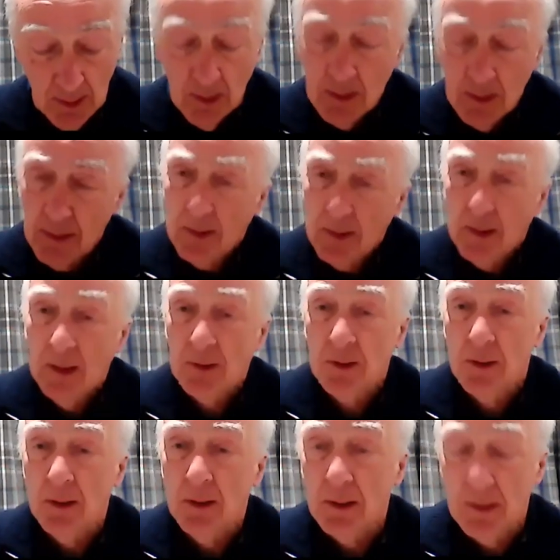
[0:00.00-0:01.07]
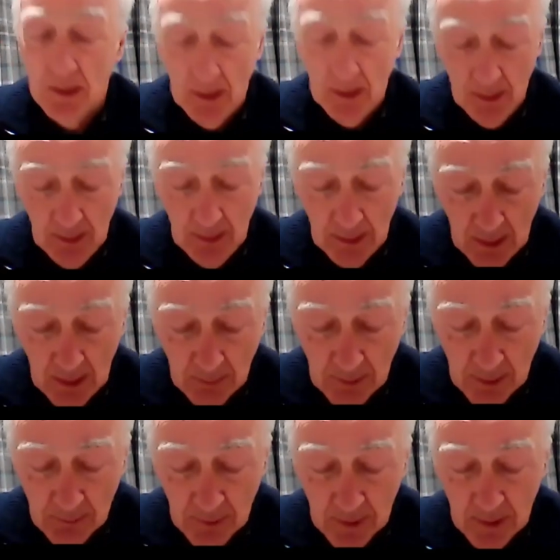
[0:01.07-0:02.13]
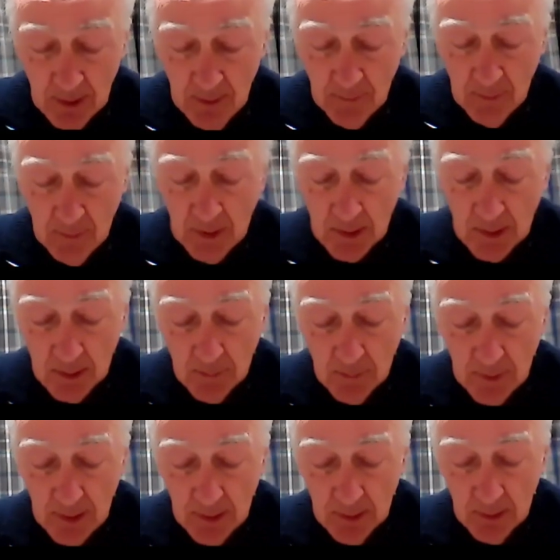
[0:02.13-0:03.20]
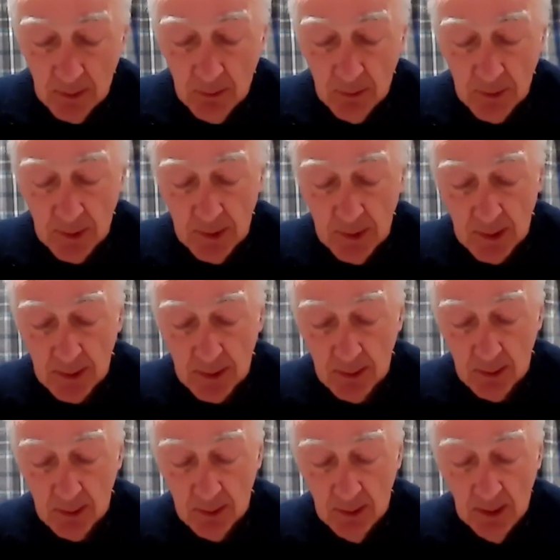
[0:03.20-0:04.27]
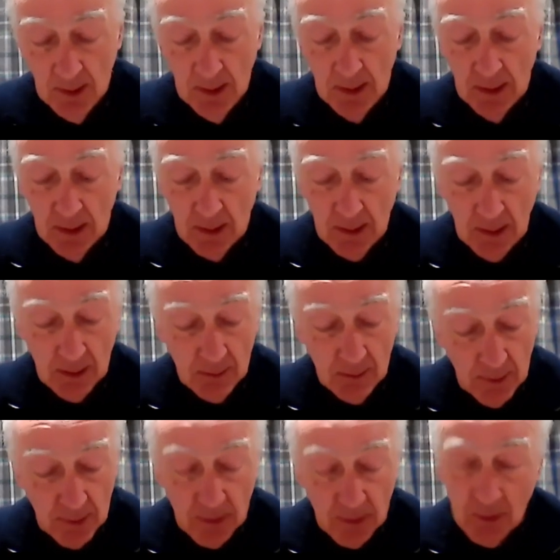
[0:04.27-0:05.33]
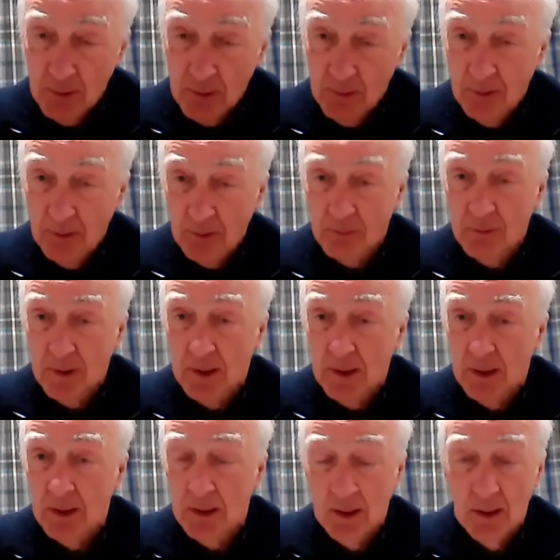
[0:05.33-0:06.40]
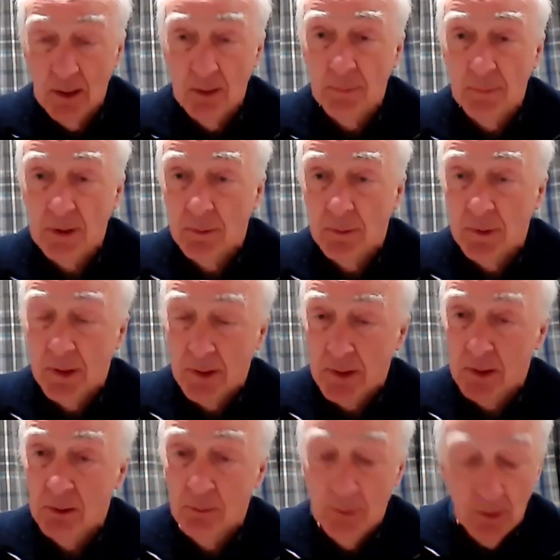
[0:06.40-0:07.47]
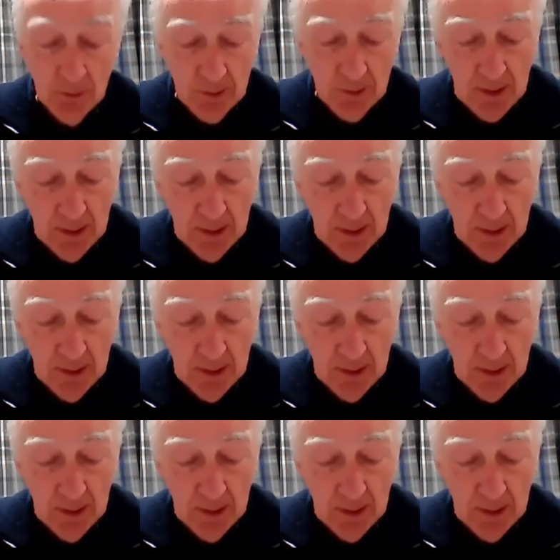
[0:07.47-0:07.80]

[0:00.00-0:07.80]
And I think actually that, that characteristic of the mustard plant could suggest that categories two and three in the parable of the sower we looked